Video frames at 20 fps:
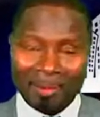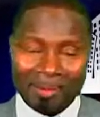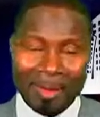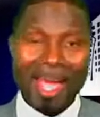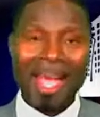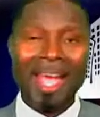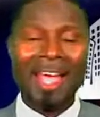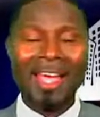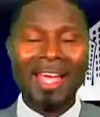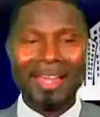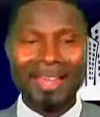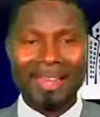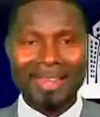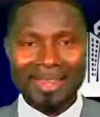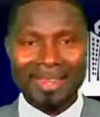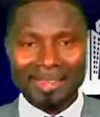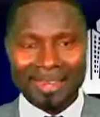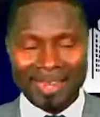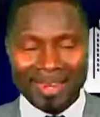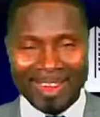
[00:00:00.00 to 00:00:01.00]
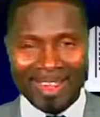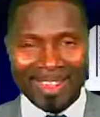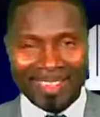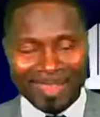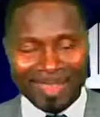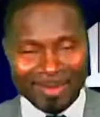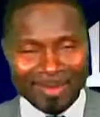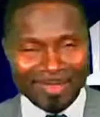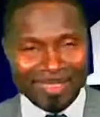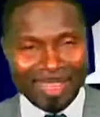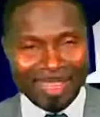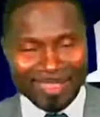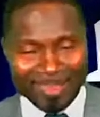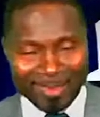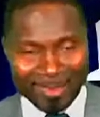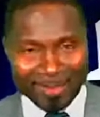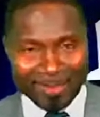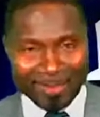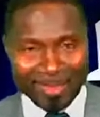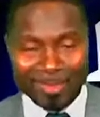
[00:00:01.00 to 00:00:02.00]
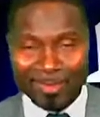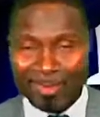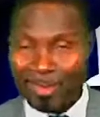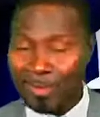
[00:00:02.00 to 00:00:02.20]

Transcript: but there are exceptional circumstances.